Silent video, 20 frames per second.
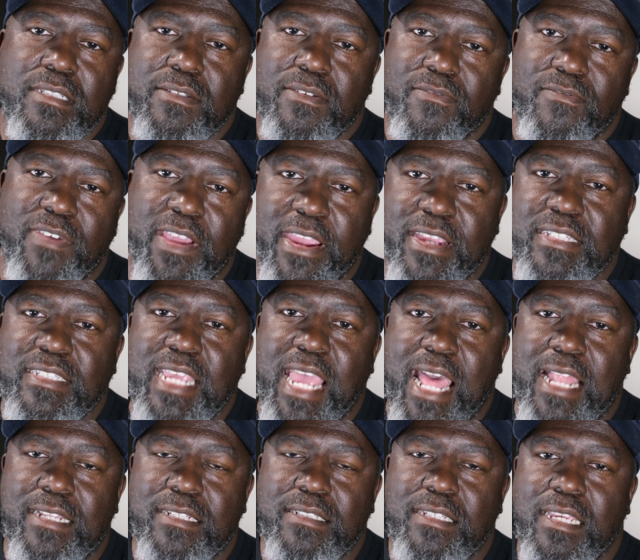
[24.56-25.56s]
very
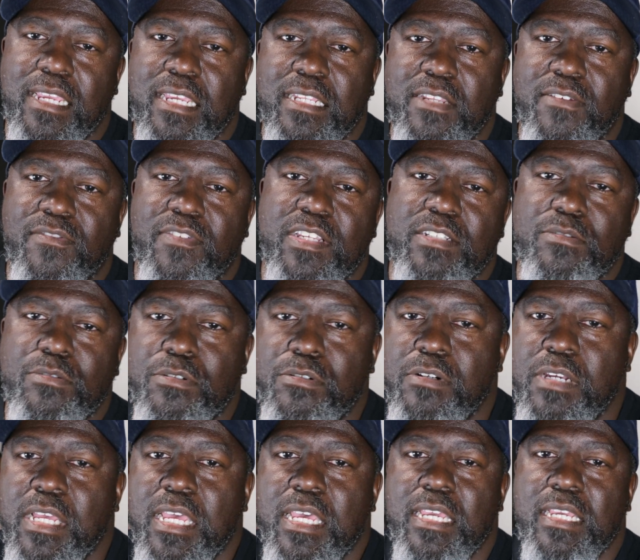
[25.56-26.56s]
talented
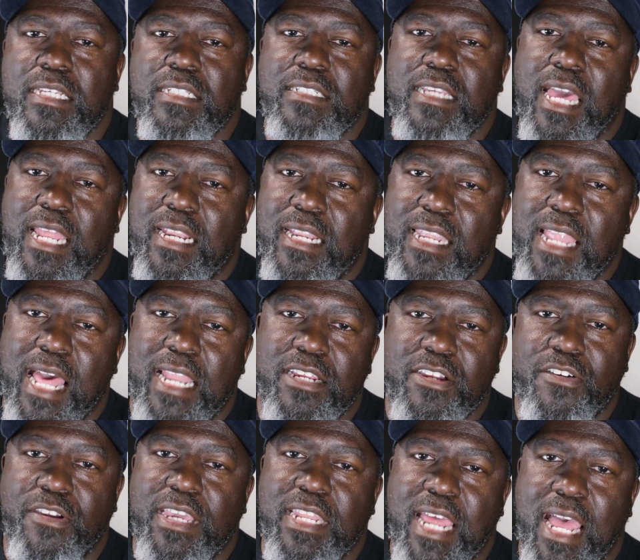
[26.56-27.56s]
individual. He's got a lot of
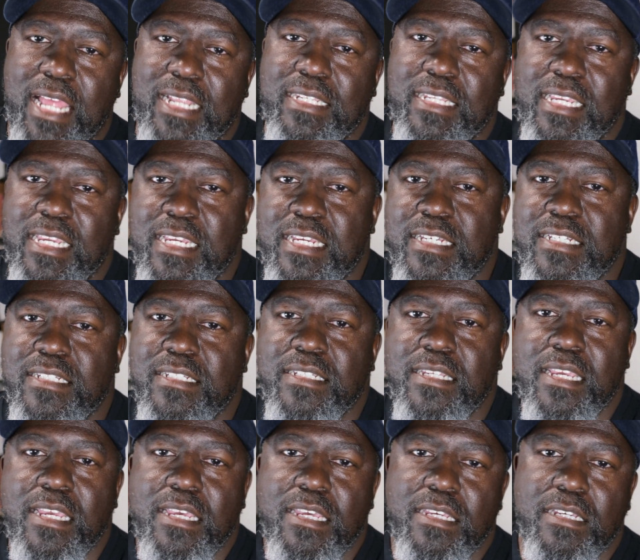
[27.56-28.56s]
great ideas,
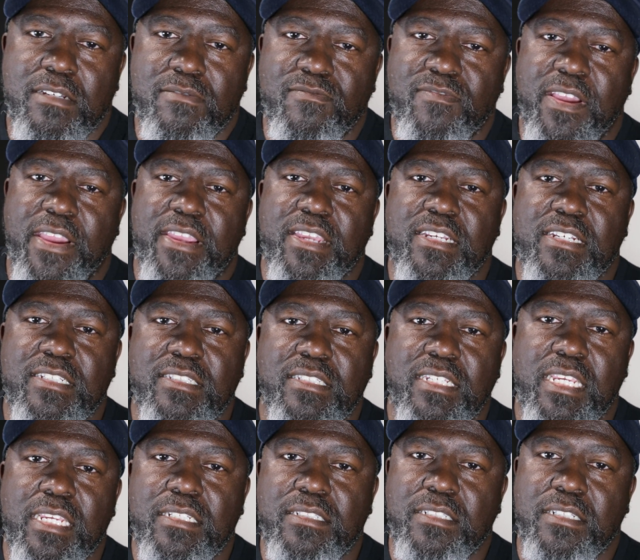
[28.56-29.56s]
a very good
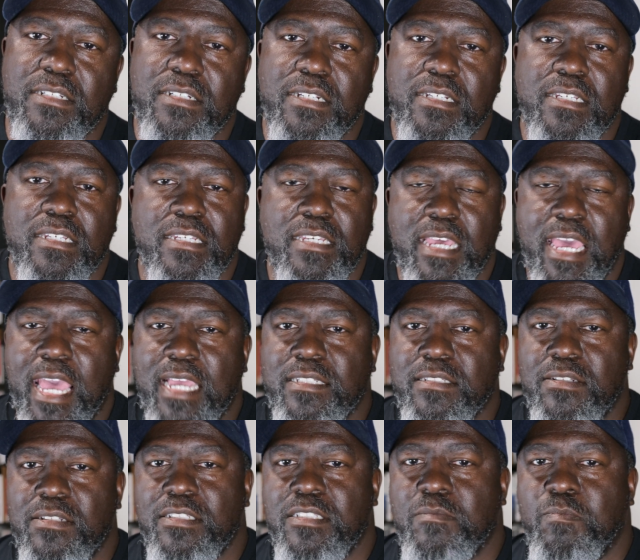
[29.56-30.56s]
teacher,
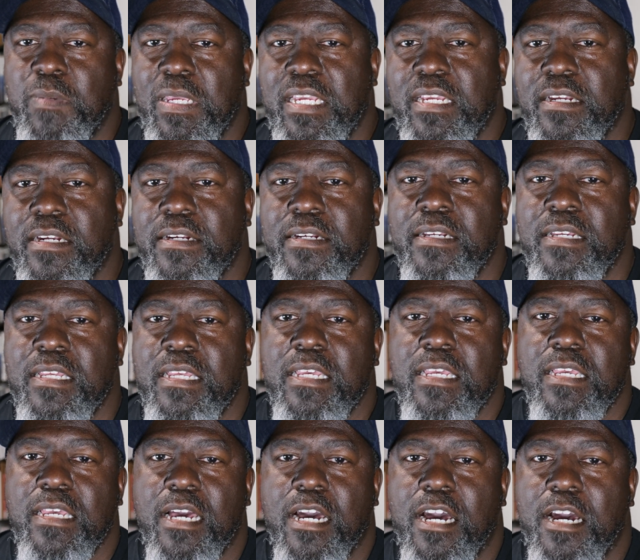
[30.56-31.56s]
excellent speaker.
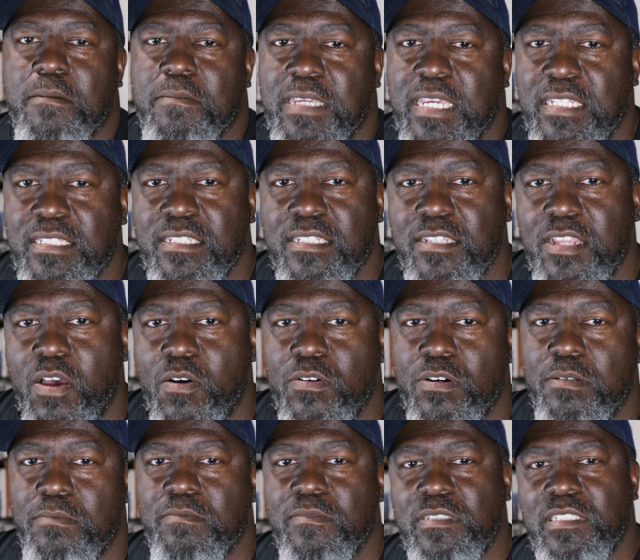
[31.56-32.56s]
Get to
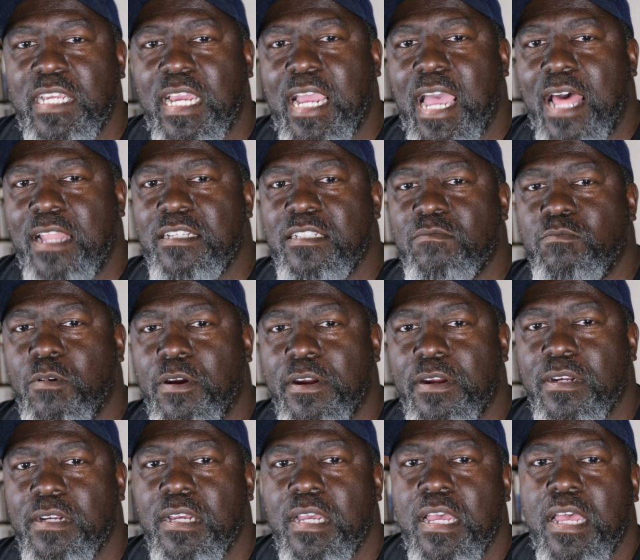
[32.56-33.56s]
know him. Check out his
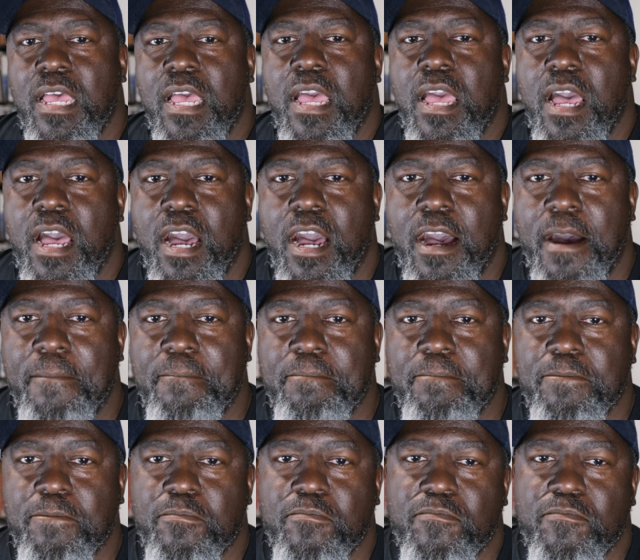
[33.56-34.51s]
work. The